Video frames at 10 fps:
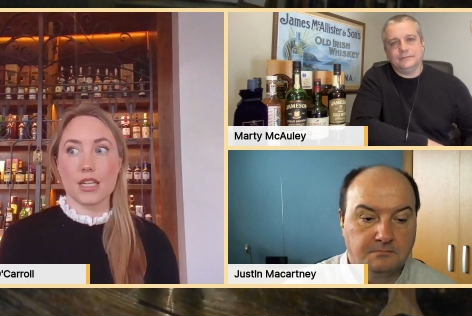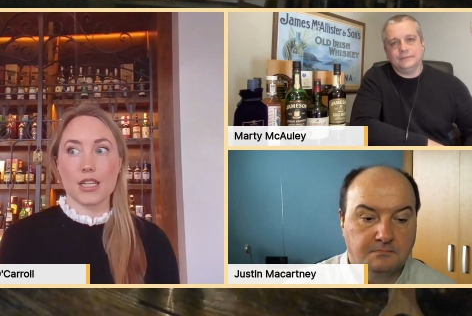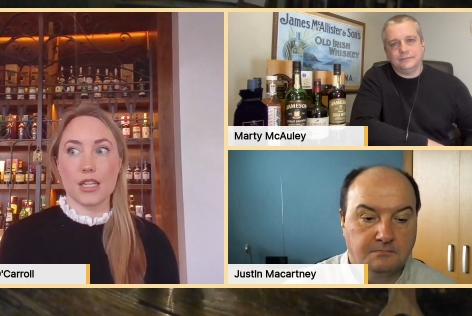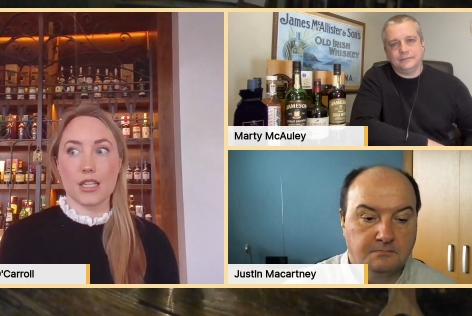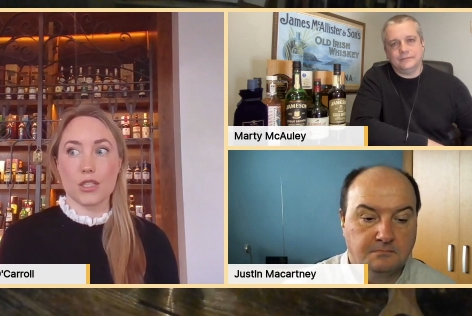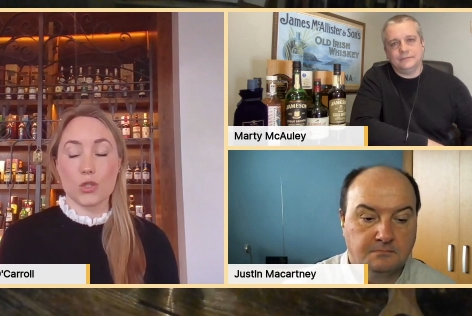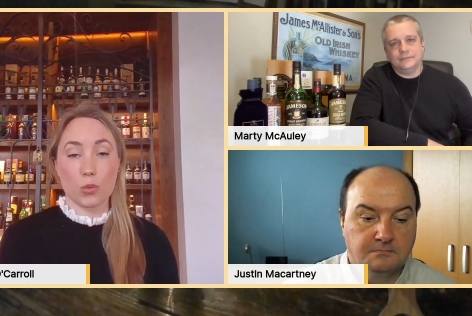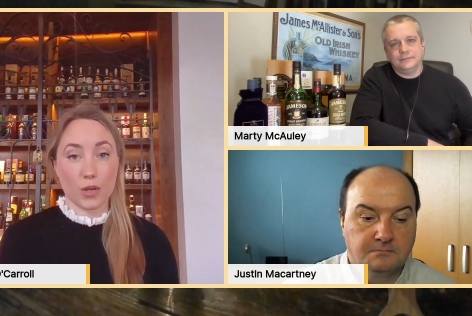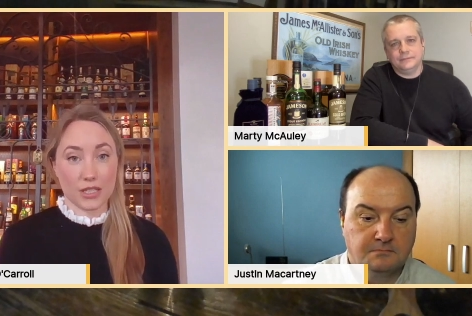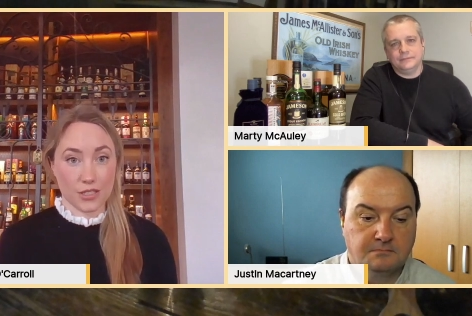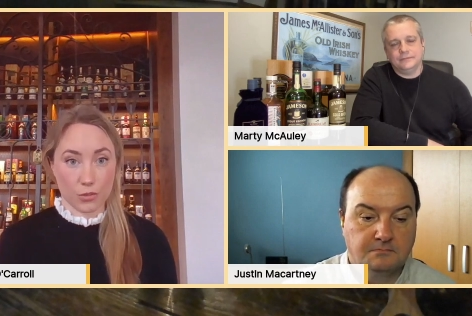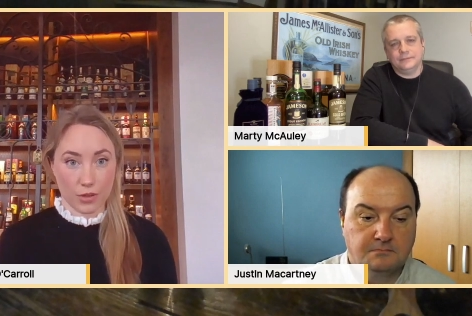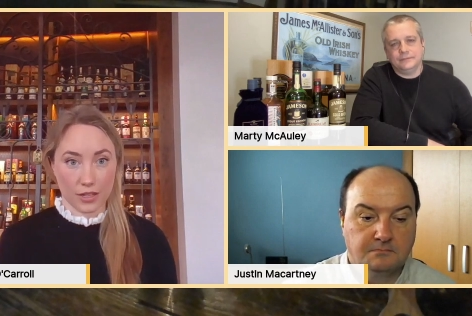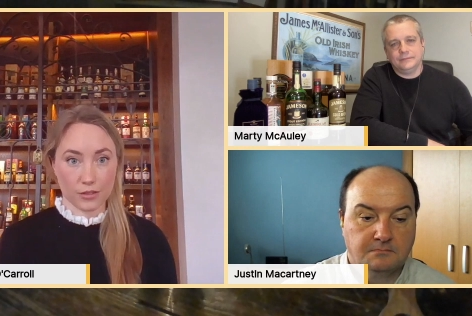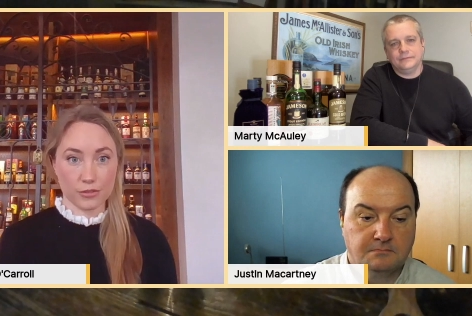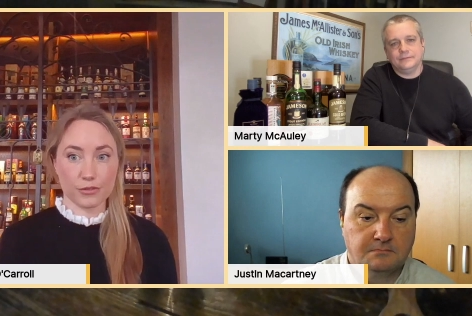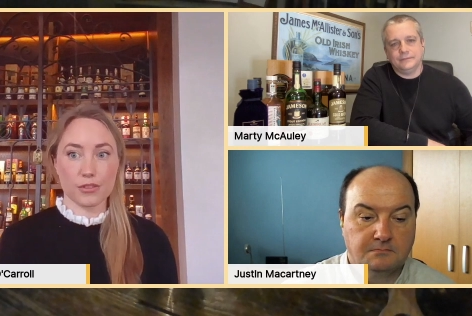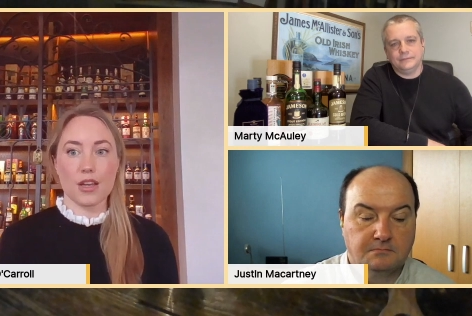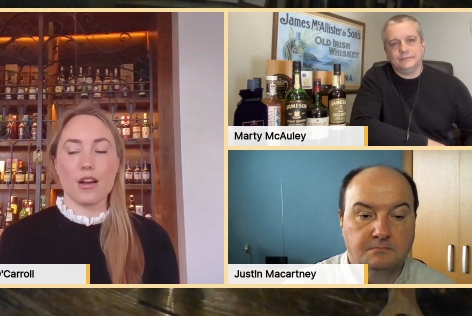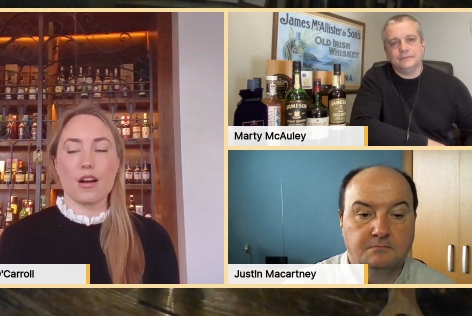Speaker 1: in 2012,
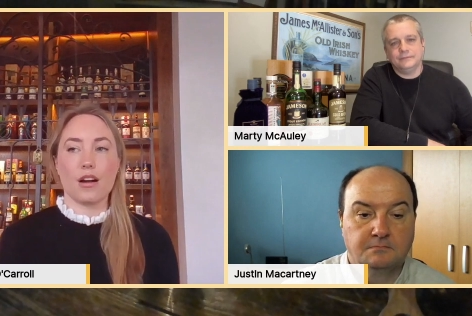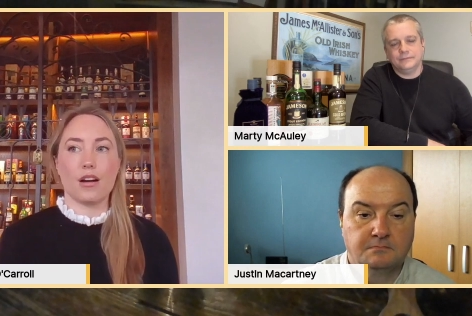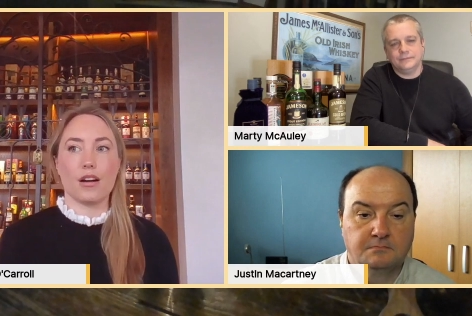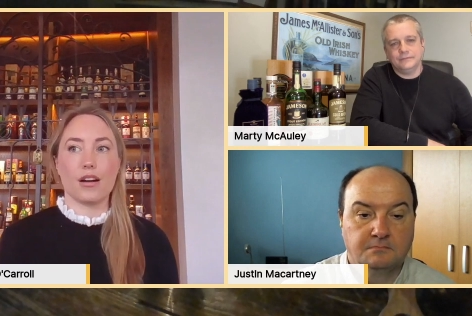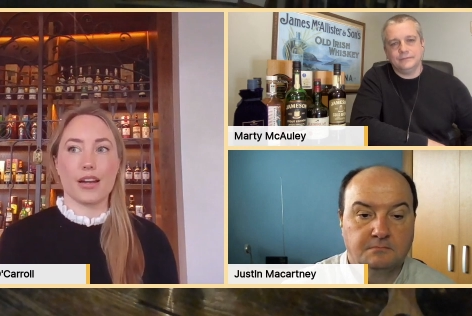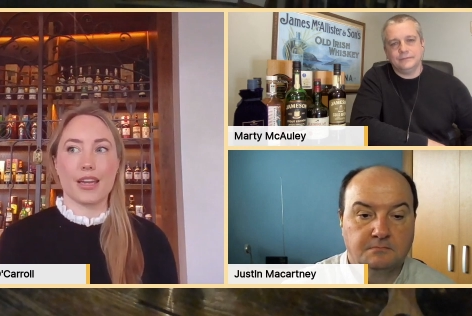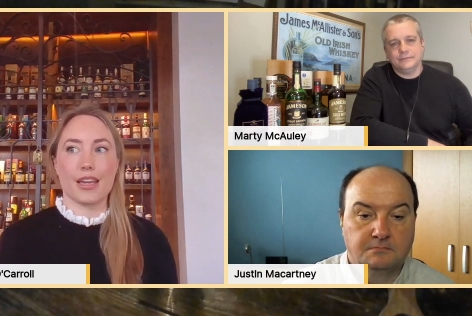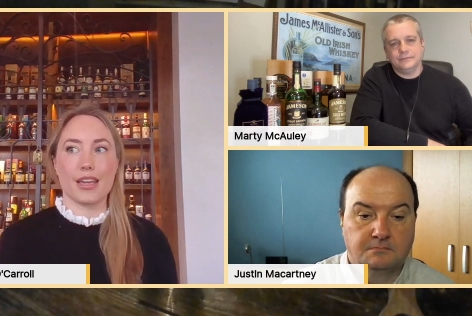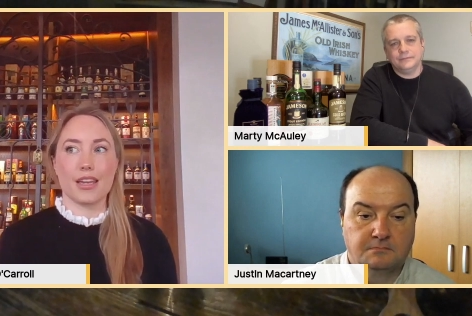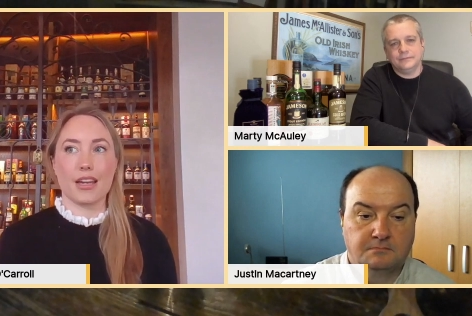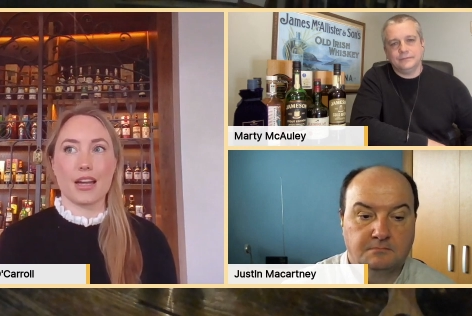I